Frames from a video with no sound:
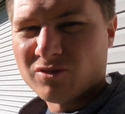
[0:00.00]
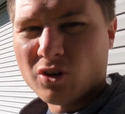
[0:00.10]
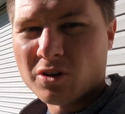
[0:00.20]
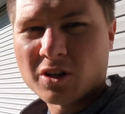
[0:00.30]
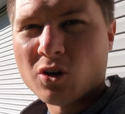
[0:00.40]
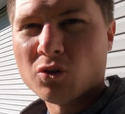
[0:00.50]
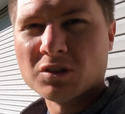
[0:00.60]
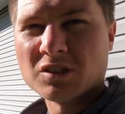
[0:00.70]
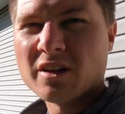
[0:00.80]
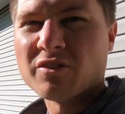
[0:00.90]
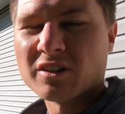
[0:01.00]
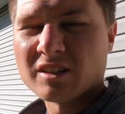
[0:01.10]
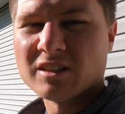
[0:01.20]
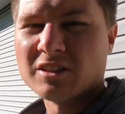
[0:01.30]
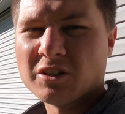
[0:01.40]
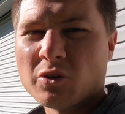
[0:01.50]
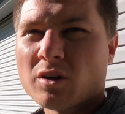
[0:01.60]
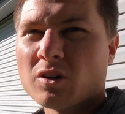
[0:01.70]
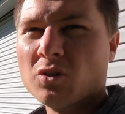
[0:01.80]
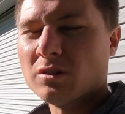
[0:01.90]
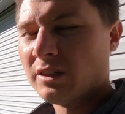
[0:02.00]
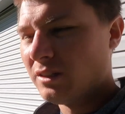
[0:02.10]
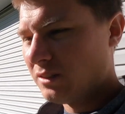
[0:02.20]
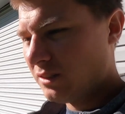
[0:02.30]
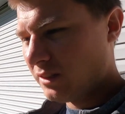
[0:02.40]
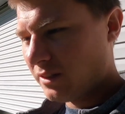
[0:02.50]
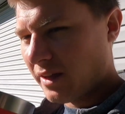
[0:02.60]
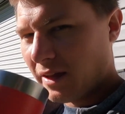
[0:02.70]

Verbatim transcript: Florida cold is different than the New York cold. I'll tell you